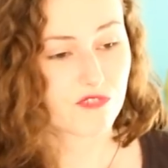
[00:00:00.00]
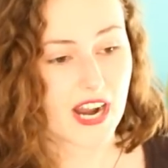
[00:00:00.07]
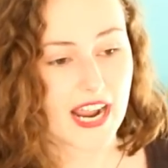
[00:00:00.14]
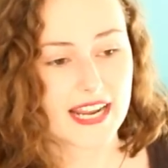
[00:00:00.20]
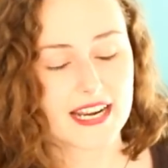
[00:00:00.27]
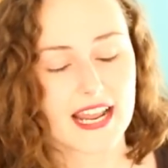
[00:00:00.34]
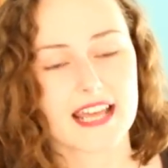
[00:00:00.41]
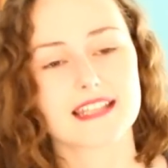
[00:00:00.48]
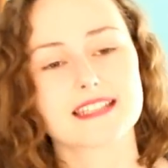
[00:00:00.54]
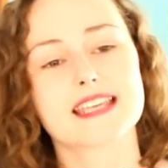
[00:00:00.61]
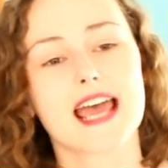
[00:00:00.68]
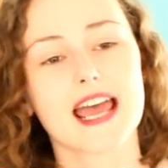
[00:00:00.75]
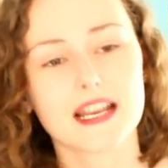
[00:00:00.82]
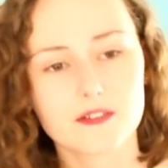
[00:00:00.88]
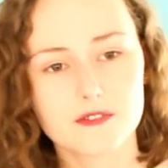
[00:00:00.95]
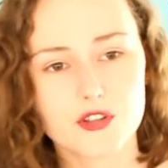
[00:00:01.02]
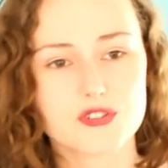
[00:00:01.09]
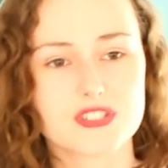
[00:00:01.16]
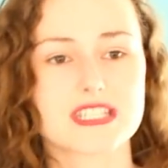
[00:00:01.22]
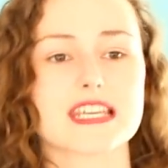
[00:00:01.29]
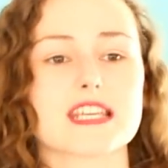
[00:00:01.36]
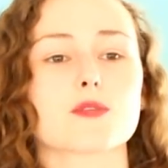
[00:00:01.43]
Right? And 10 of
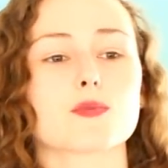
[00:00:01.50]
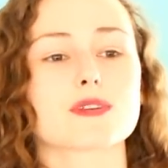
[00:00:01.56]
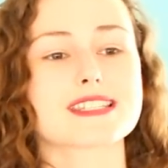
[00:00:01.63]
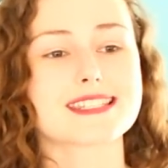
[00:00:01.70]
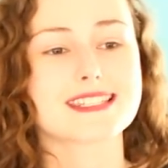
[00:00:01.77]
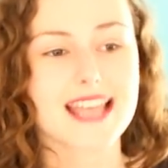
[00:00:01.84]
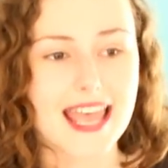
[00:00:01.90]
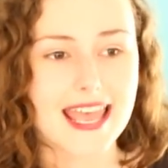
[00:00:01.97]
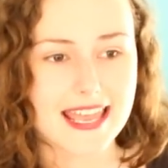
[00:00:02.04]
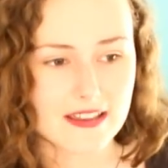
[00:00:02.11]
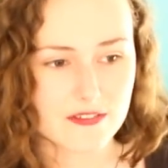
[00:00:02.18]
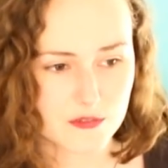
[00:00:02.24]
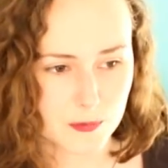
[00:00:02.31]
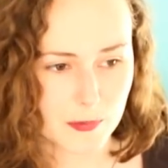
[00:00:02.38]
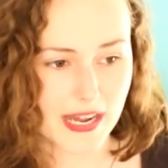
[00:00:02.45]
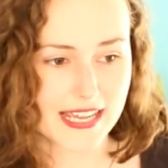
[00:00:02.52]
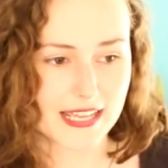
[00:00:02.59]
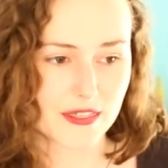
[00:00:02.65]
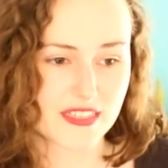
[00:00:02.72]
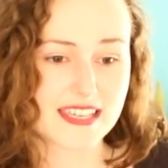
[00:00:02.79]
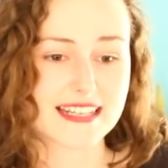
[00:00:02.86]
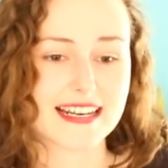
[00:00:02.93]
those teeth were saved by
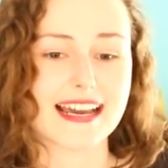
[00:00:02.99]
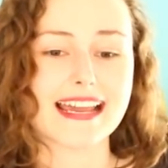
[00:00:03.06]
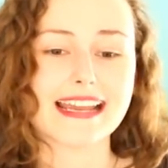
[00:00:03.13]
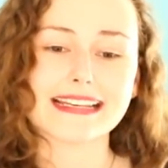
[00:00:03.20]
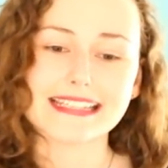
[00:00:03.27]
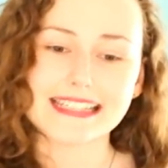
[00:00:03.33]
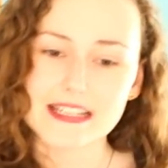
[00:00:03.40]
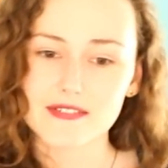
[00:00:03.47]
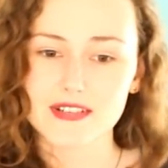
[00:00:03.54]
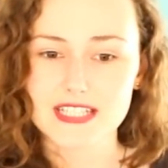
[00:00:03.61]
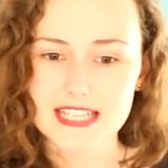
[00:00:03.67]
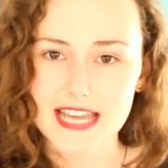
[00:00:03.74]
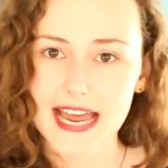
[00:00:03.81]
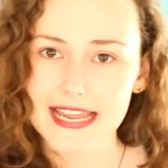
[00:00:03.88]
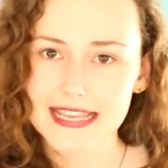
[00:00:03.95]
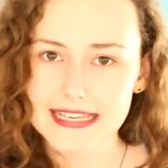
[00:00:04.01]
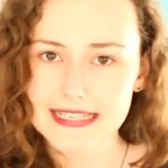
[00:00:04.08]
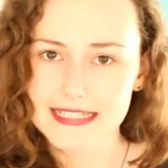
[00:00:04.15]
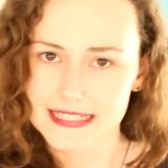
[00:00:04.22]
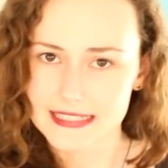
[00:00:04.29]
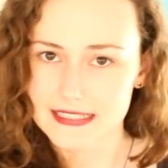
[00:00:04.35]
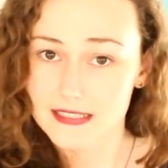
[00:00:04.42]
Athena and given to
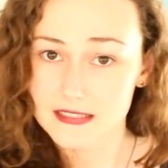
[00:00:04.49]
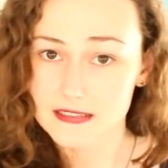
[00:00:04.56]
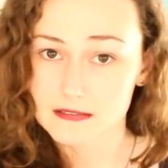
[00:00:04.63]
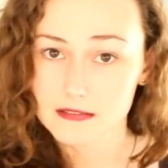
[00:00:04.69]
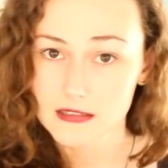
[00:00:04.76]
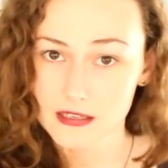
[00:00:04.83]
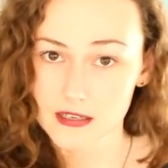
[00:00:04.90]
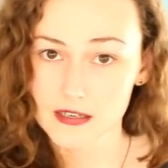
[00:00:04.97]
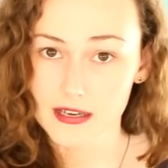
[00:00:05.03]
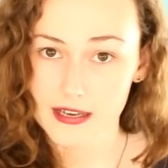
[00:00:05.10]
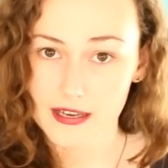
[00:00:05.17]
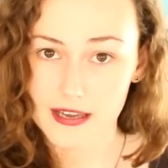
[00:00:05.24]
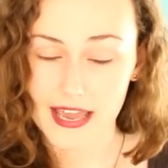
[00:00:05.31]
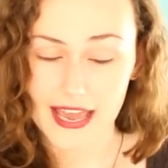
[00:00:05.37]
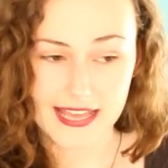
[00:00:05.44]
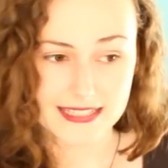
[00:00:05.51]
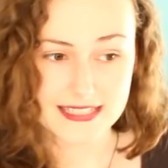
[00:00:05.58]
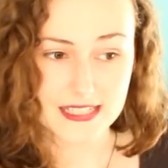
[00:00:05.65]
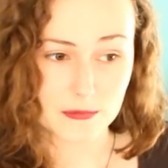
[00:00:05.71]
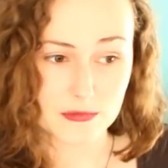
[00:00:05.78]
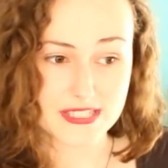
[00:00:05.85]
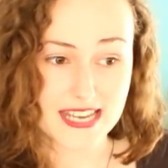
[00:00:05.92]
Aedes. At
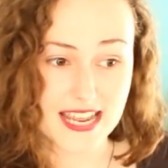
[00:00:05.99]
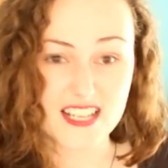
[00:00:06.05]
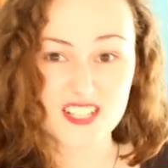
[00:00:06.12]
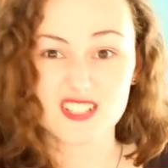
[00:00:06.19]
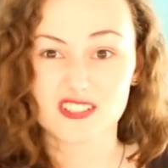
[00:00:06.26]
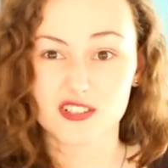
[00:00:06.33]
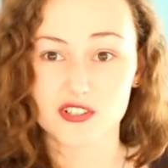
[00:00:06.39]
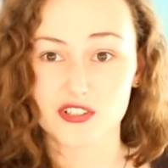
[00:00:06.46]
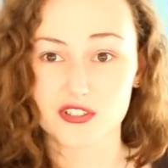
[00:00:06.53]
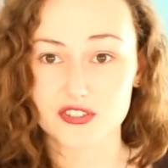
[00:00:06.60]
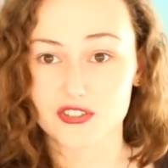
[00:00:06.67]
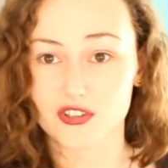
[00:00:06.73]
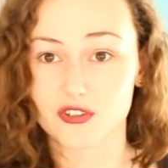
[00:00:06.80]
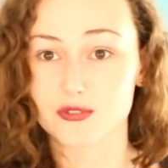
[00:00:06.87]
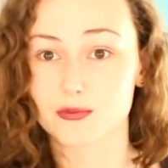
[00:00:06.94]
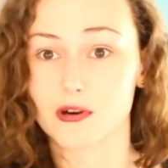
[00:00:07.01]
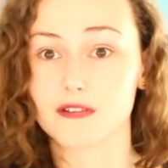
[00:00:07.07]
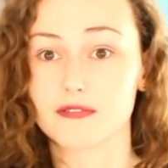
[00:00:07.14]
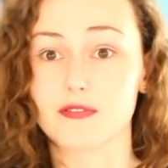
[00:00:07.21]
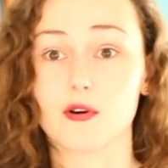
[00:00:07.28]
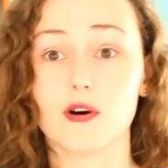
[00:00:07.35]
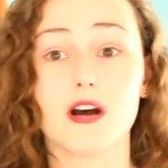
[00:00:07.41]
some stage, goodness knows what
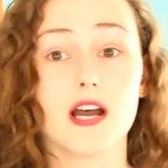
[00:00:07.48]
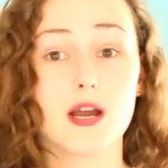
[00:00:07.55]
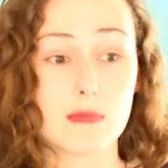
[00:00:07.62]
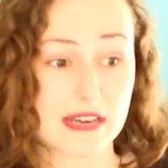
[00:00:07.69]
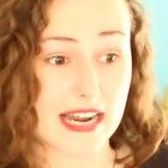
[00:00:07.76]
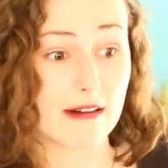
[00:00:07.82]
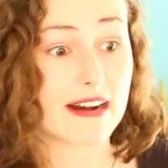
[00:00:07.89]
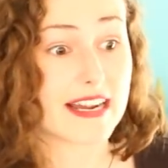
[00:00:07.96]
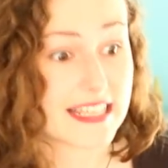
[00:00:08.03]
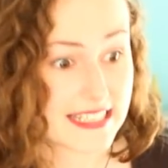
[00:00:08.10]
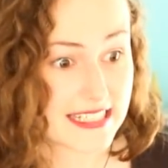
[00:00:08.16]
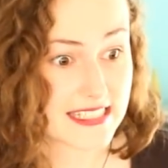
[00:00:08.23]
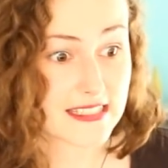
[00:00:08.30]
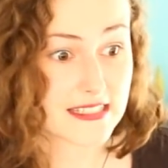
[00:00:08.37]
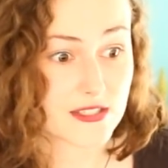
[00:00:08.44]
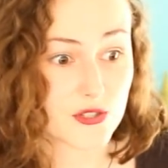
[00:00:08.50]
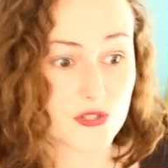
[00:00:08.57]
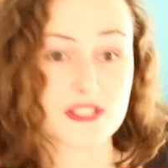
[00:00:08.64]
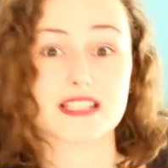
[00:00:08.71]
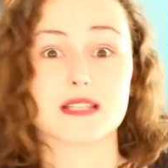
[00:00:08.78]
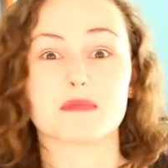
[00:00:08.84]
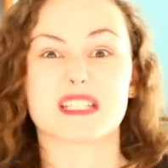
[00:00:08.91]
for, but now Aedes is
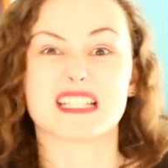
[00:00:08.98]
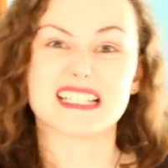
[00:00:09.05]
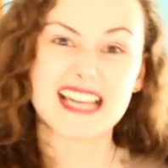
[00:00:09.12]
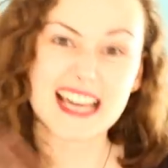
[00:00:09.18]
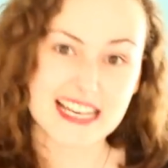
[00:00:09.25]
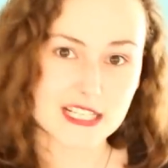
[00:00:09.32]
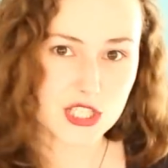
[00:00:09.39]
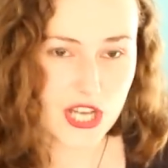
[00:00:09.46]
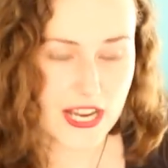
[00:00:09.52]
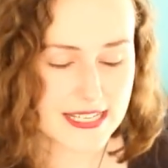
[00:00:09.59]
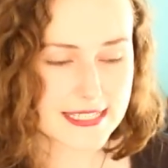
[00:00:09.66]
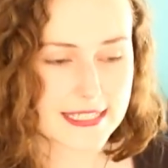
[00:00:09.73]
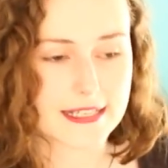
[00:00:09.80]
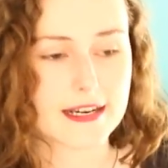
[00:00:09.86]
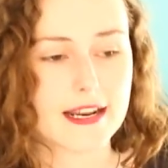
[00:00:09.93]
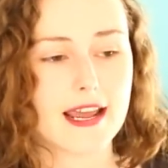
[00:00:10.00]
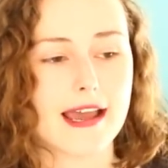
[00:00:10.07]
using them to get at Jason.